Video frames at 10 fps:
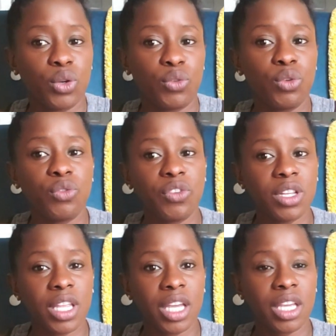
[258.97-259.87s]
if you feel
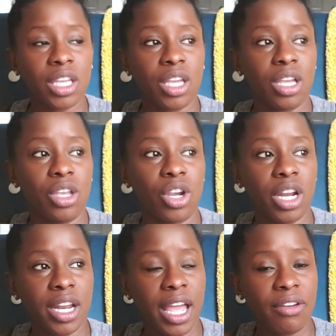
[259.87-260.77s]
like you're
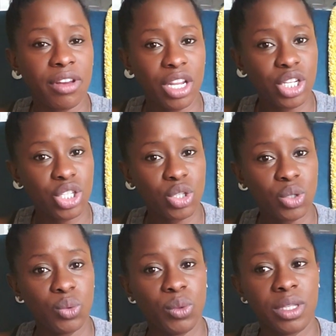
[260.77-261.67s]
gonna have an
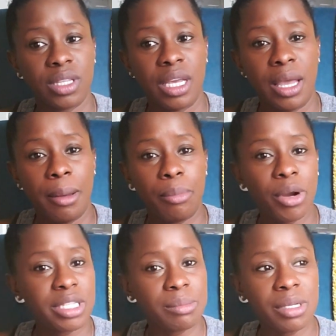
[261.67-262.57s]
issue with
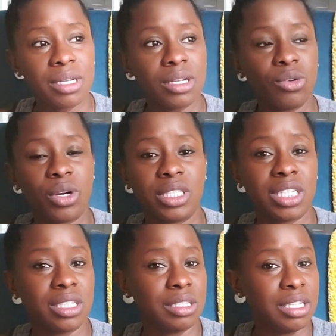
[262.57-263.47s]
breast milk, or
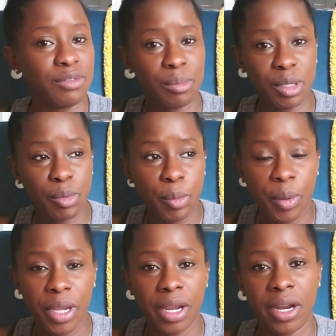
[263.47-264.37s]
just to even be
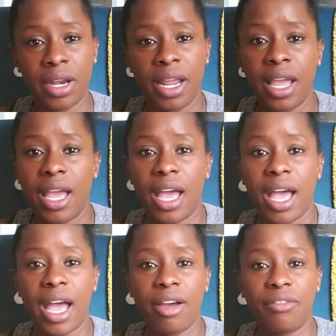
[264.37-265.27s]
prepared,
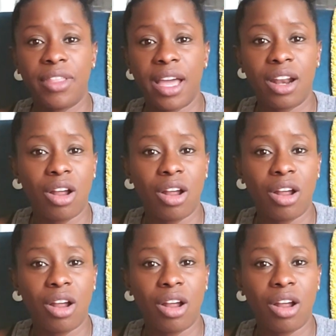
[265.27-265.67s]
have that